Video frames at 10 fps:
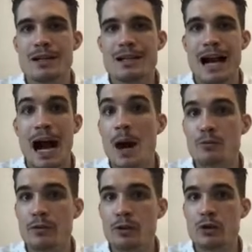armed
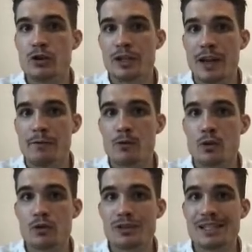revolution,
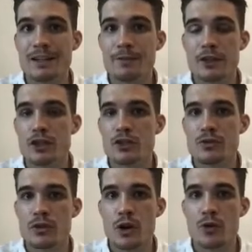for significant,
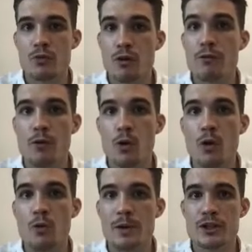
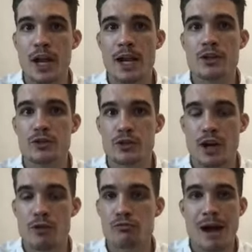reform and changes,
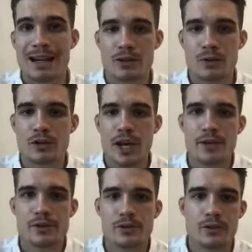radical
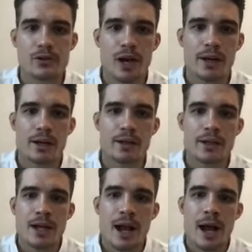changes to China.
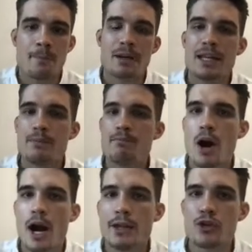But he
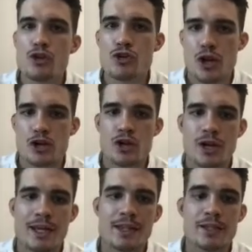admired the structure
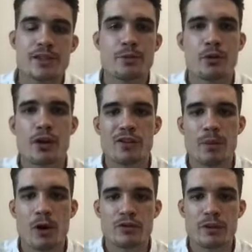and the discipline of the
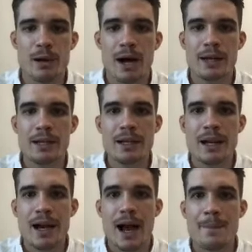Bolshevik Party.
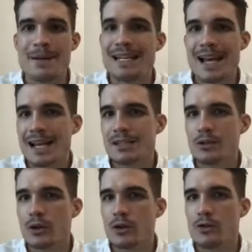And he takes a
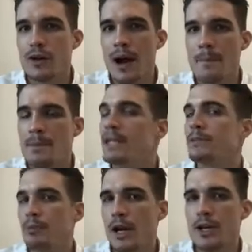lot of
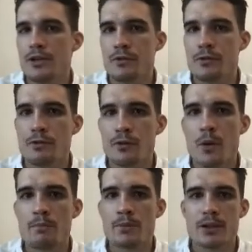inspiration from
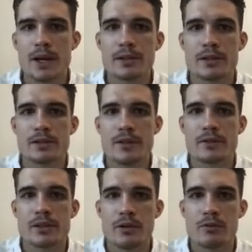the
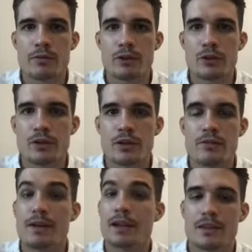1917 revolution and the
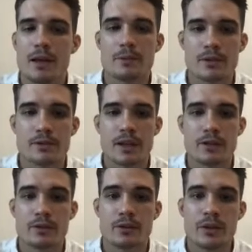fact that that was
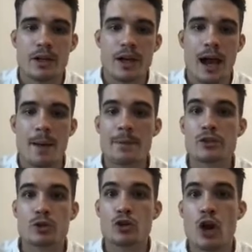successful. And he
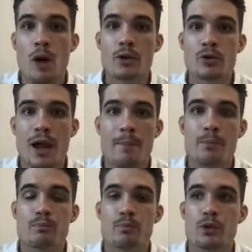saw a common ground
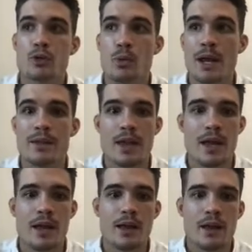between
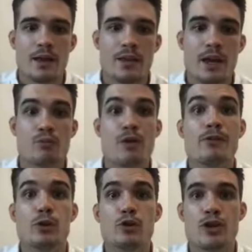their
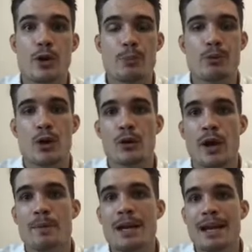revolutionary
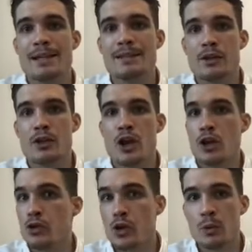program. He said,
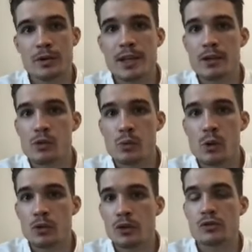you want the end of the
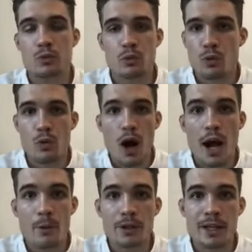warlords,
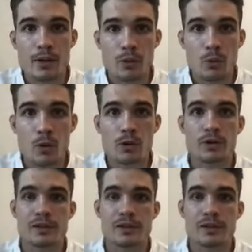I want the end of the warlords.